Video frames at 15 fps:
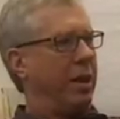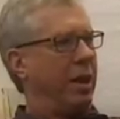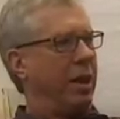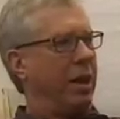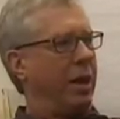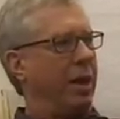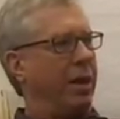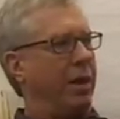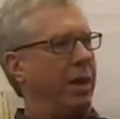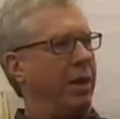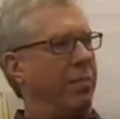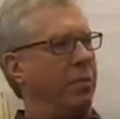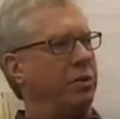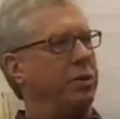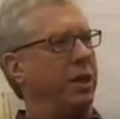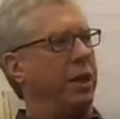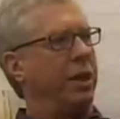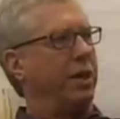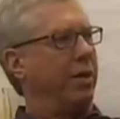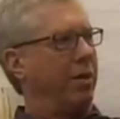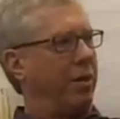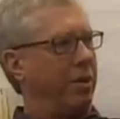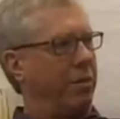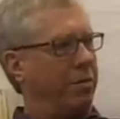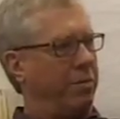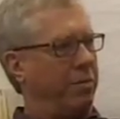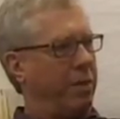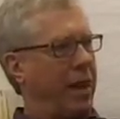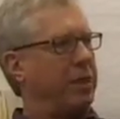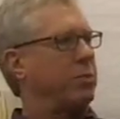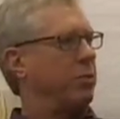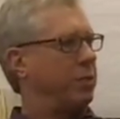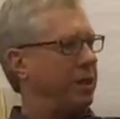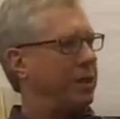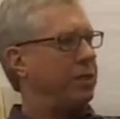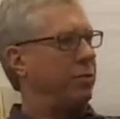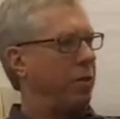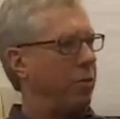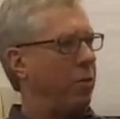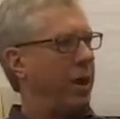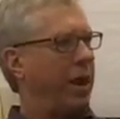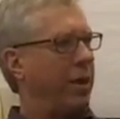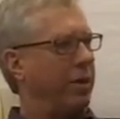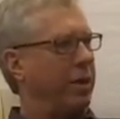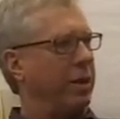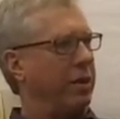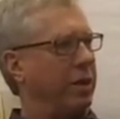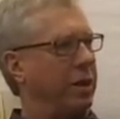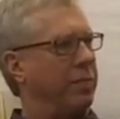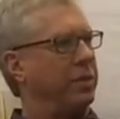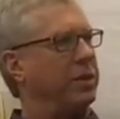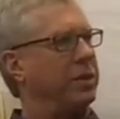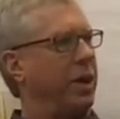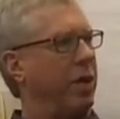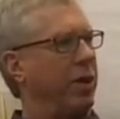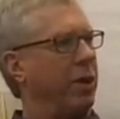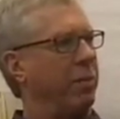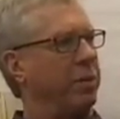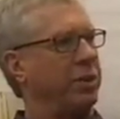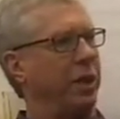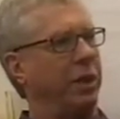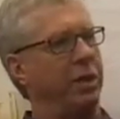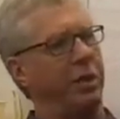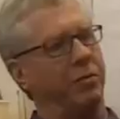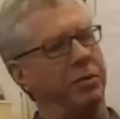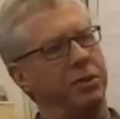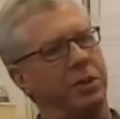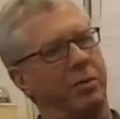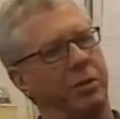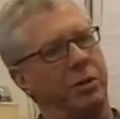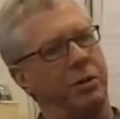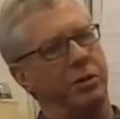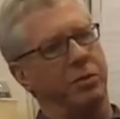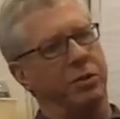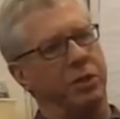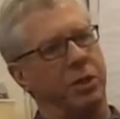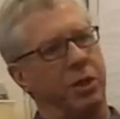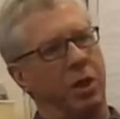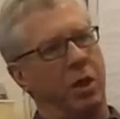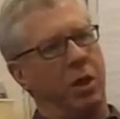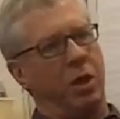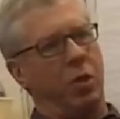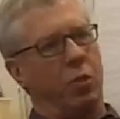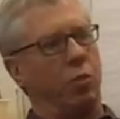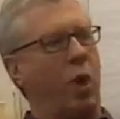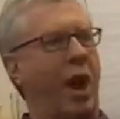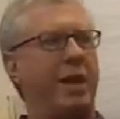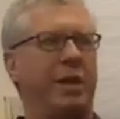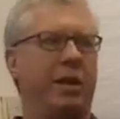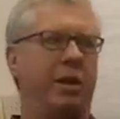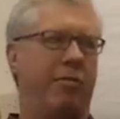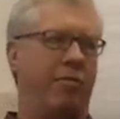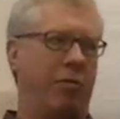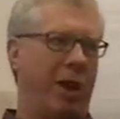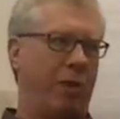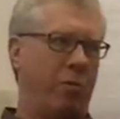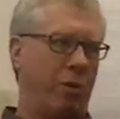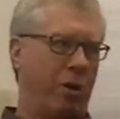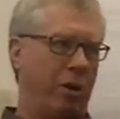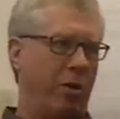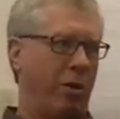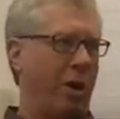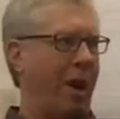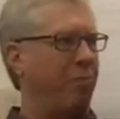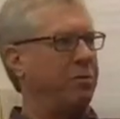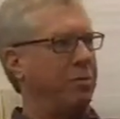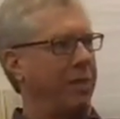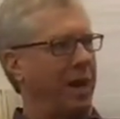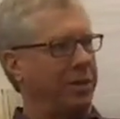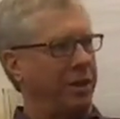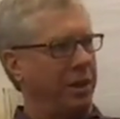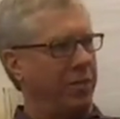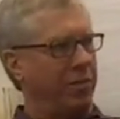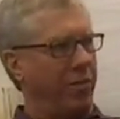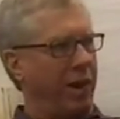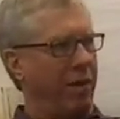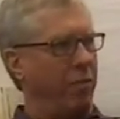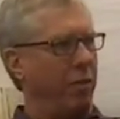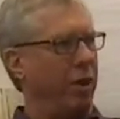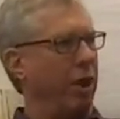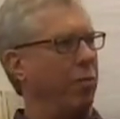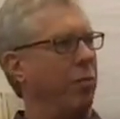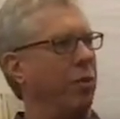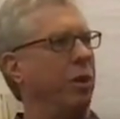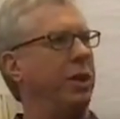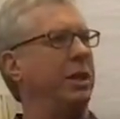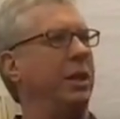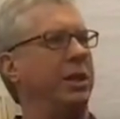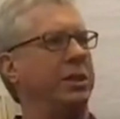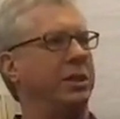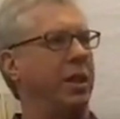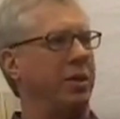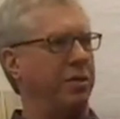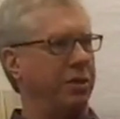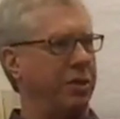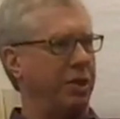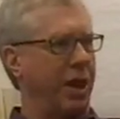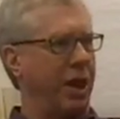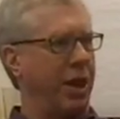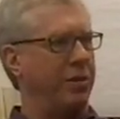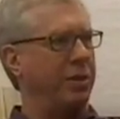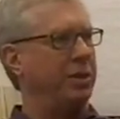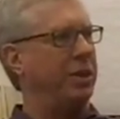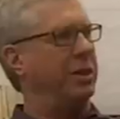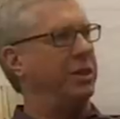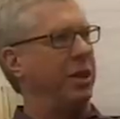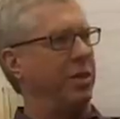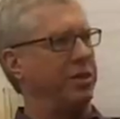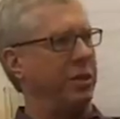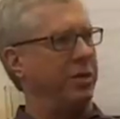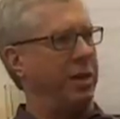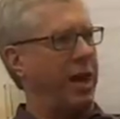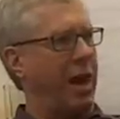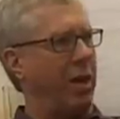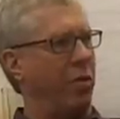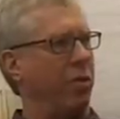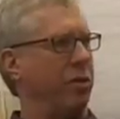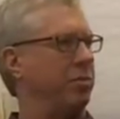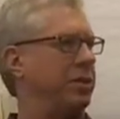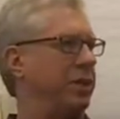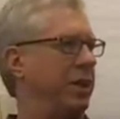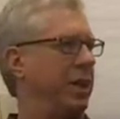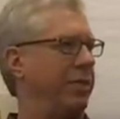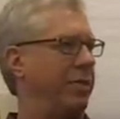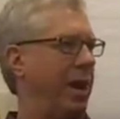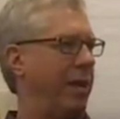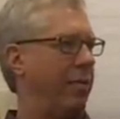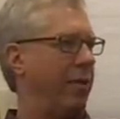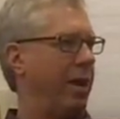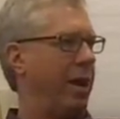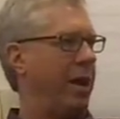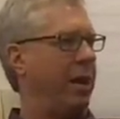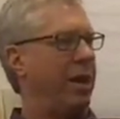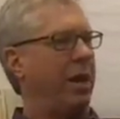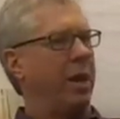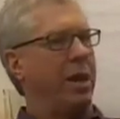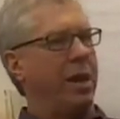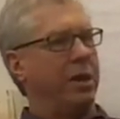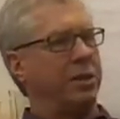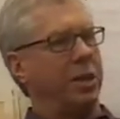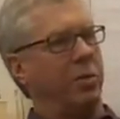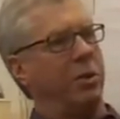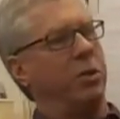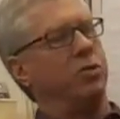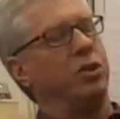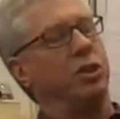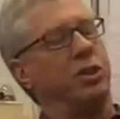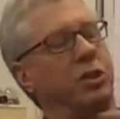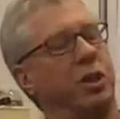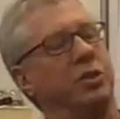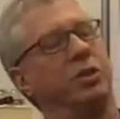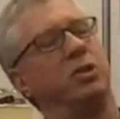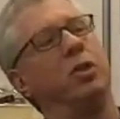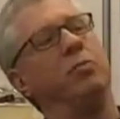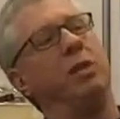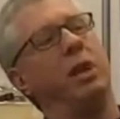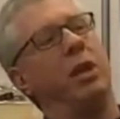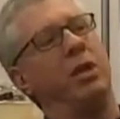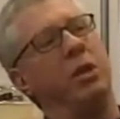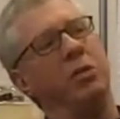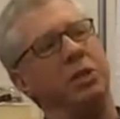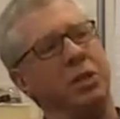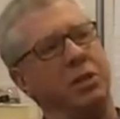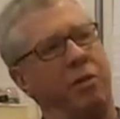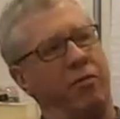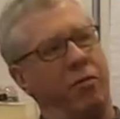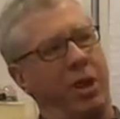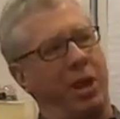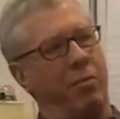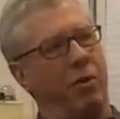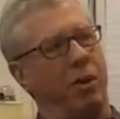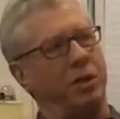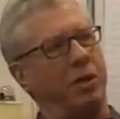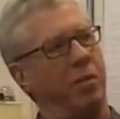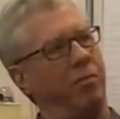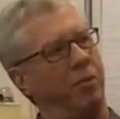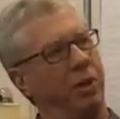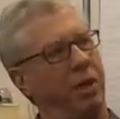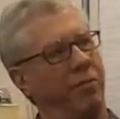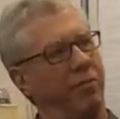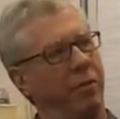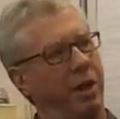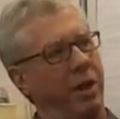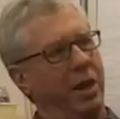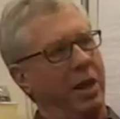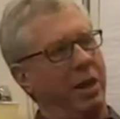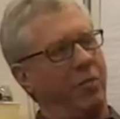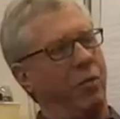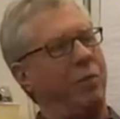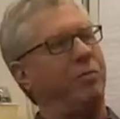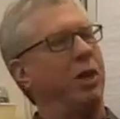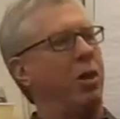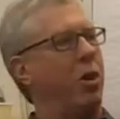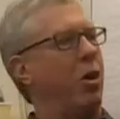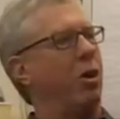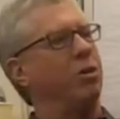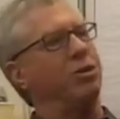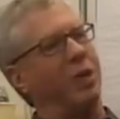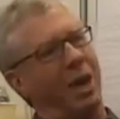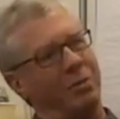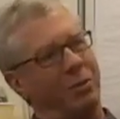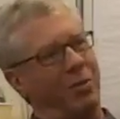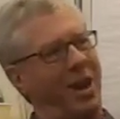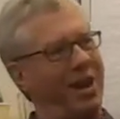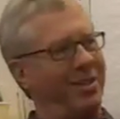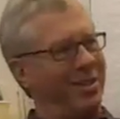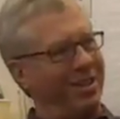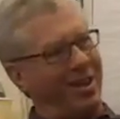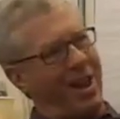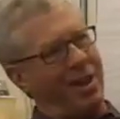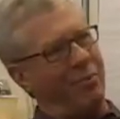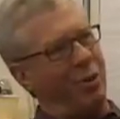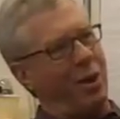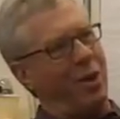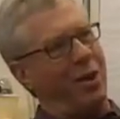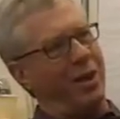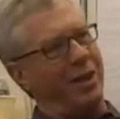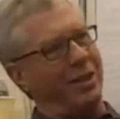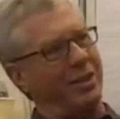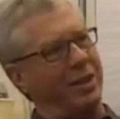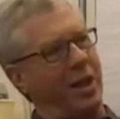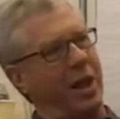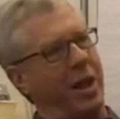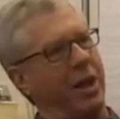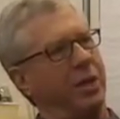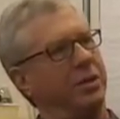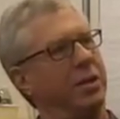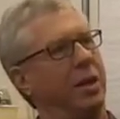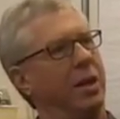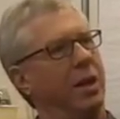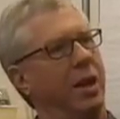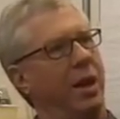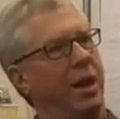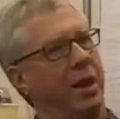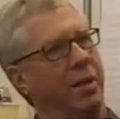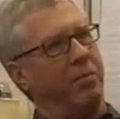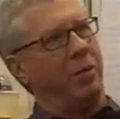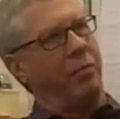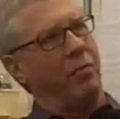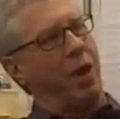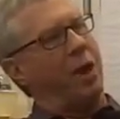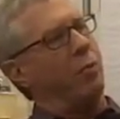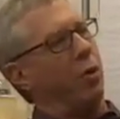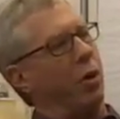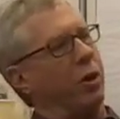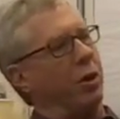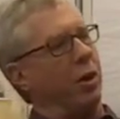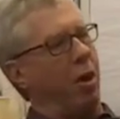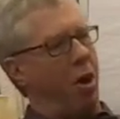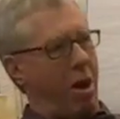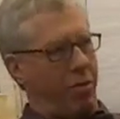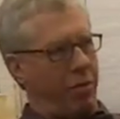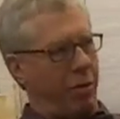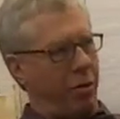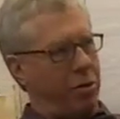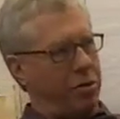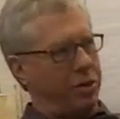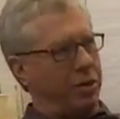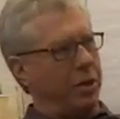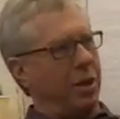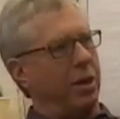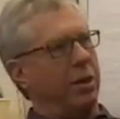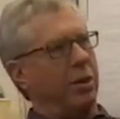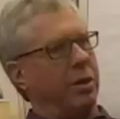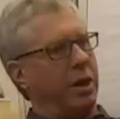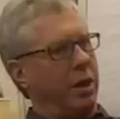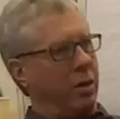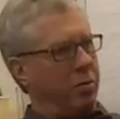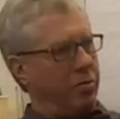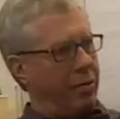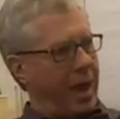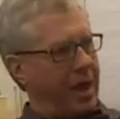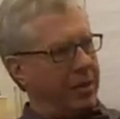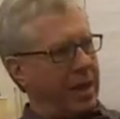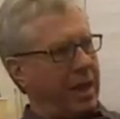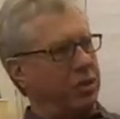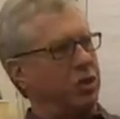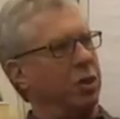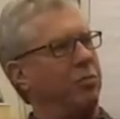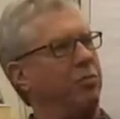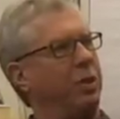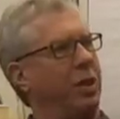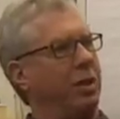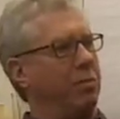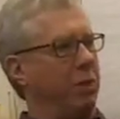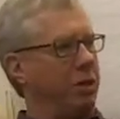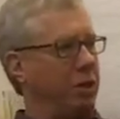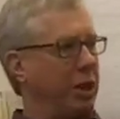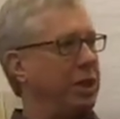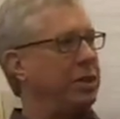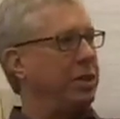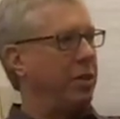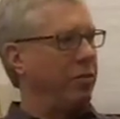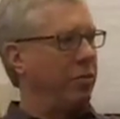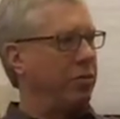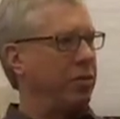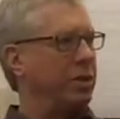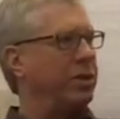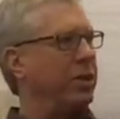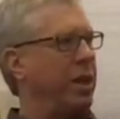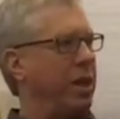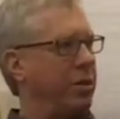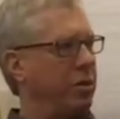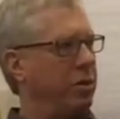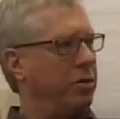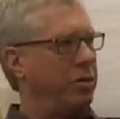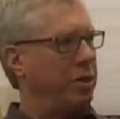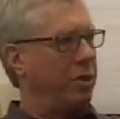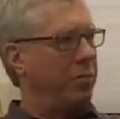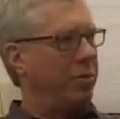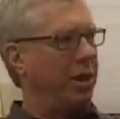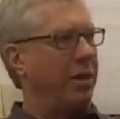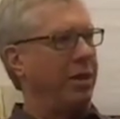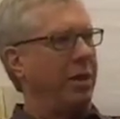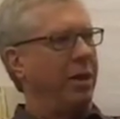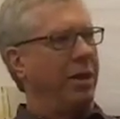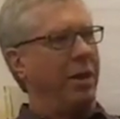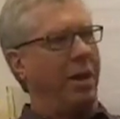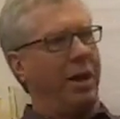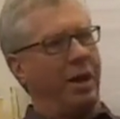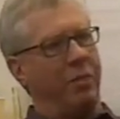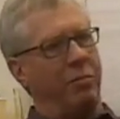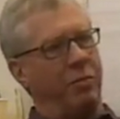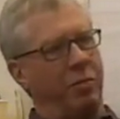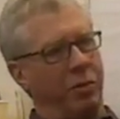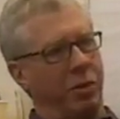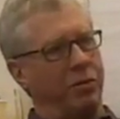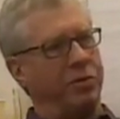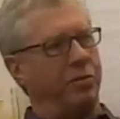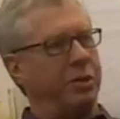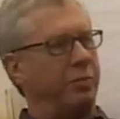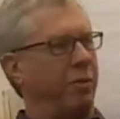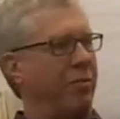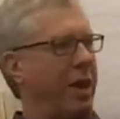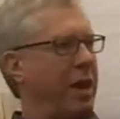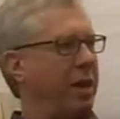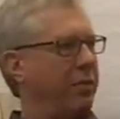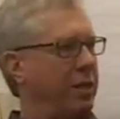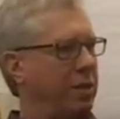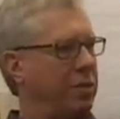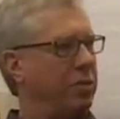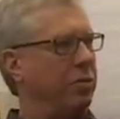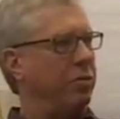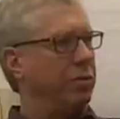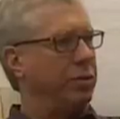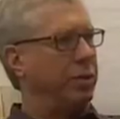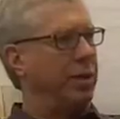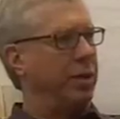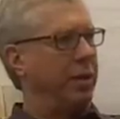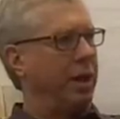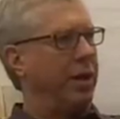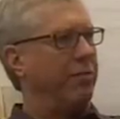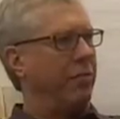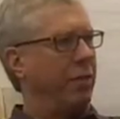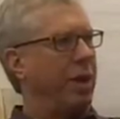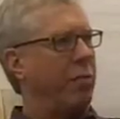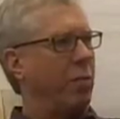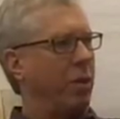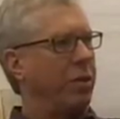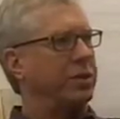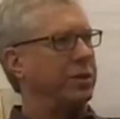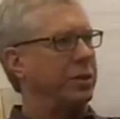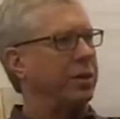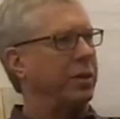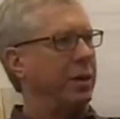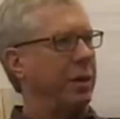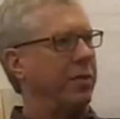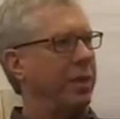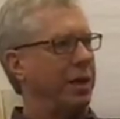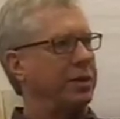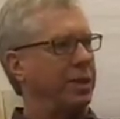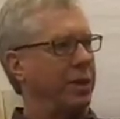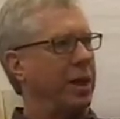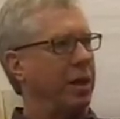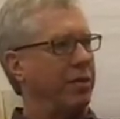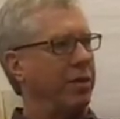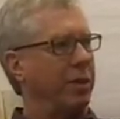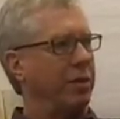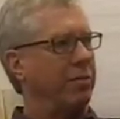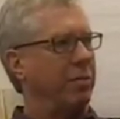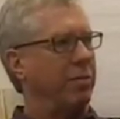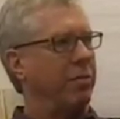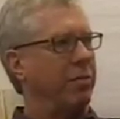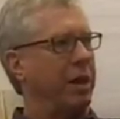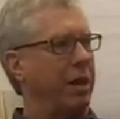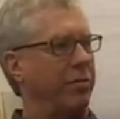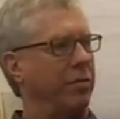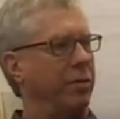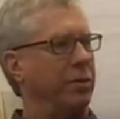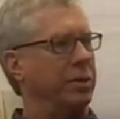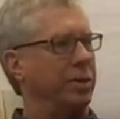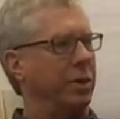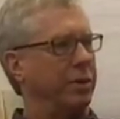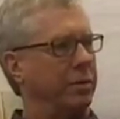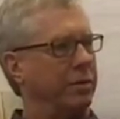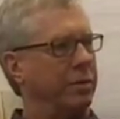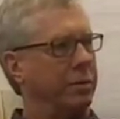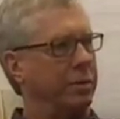a uh, a particular expertise required in in this area, particularly for someone who's writing a framework or optimizing a framework and really needs to understand the details of the algorithms to get that right someone who's just consuming and using the frameworks, hopefully if, if we've done all our jobs right in the libraries and um, the framework authors, you know, that, that should be much easier for just the end user. But, uh, but for those of us providing these tools and, and frameworks, you know, that's the kind of thing we've got to focus on.